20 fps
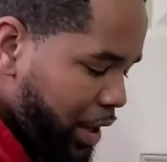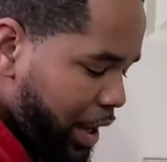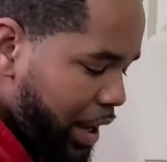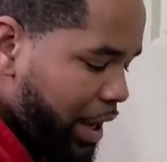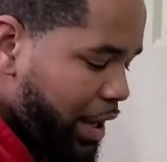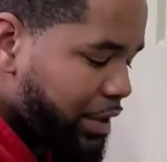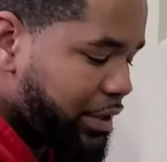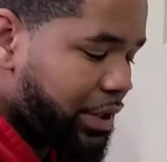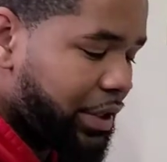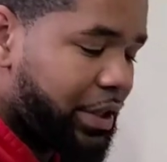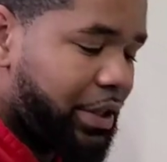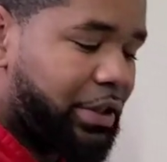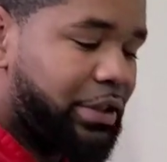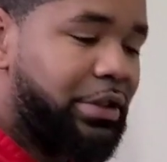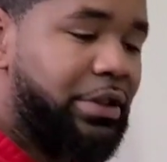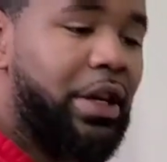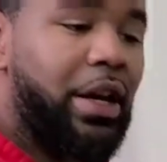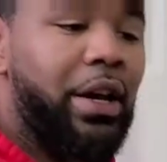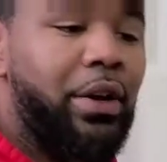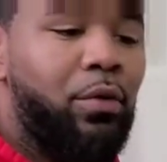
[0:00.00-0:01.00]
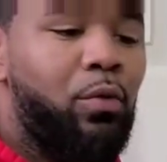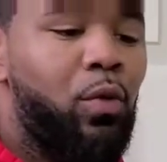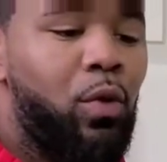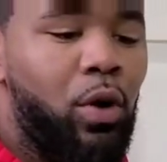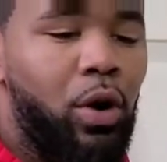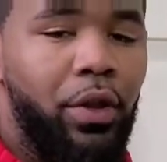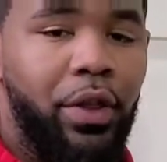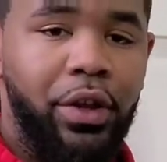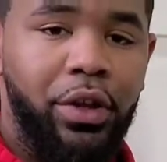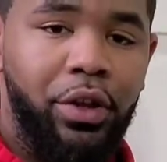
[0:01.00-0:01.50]
Has a side
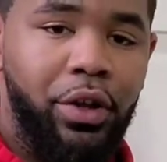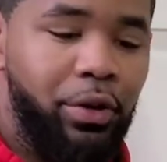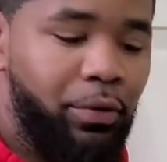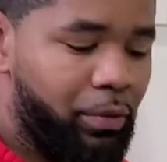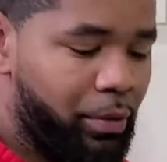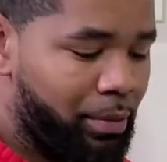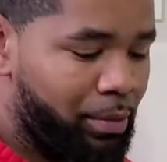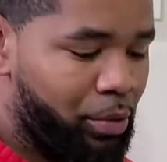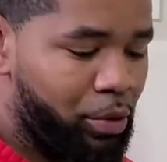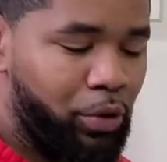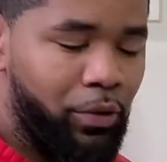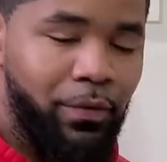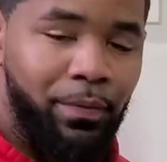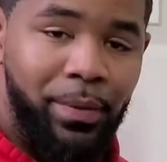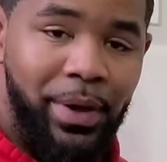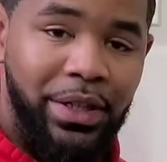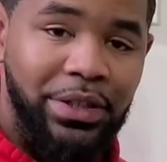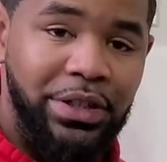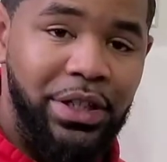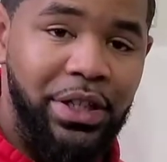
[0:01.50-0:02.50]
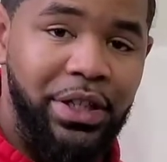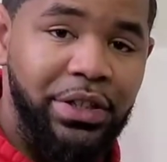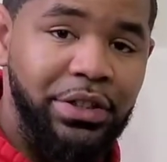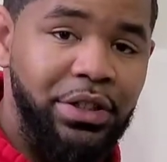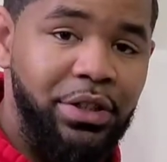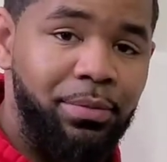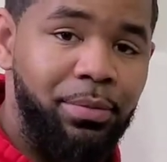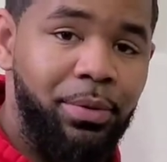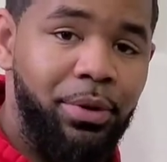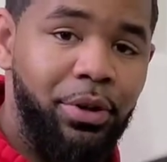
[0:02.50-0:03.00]
wall that you can remove, makes it
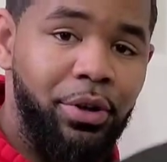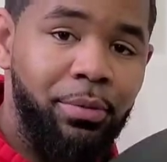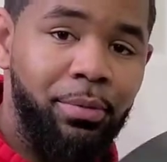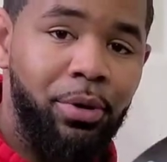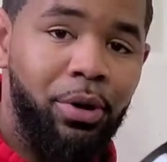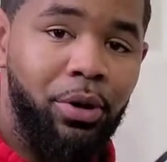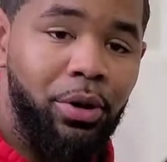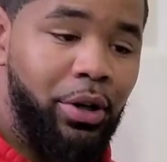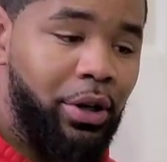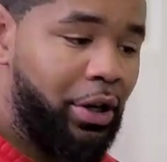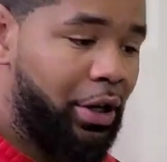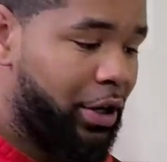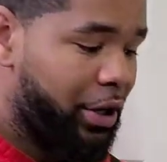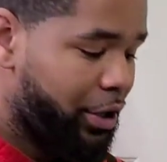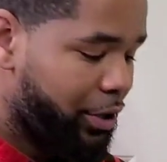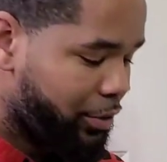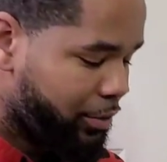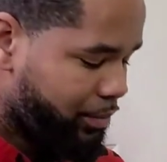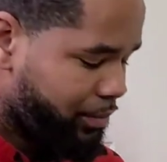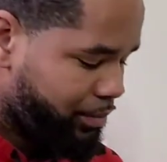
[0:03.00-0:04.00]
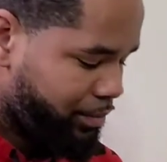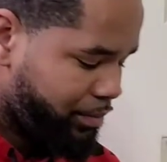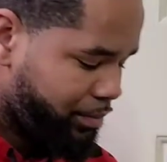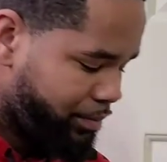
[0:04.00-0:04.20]
easy to put your ball in and out.